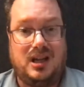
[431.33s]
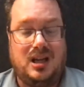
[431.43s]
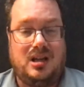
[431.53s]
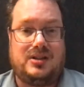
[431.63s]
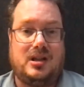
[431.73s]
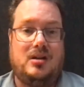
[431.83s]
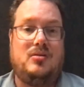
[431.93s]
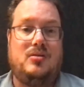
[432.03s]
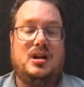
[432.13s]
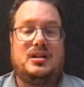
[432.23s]

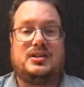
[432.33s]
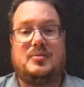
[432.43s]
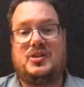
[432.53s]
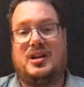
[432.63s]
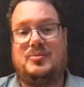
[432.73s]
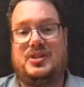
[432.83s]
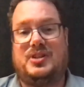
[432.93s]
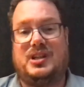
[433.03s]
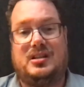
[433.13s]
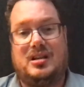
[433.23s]
So sometimes it
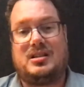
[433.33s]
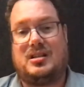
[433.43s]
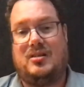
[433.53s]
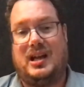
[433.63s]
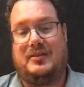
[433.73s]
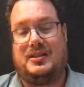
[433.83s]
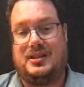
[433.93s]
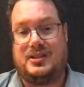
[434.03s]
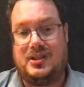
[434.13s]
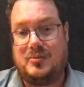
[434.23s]
does slow down the
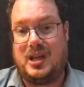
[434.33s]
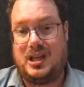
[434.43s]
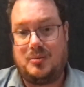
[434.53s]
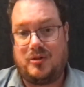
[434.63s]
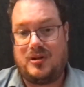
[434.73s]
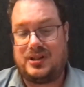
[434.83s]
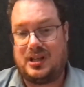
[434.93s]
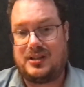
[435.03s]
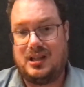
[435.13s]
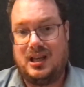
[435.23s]
decision-making process.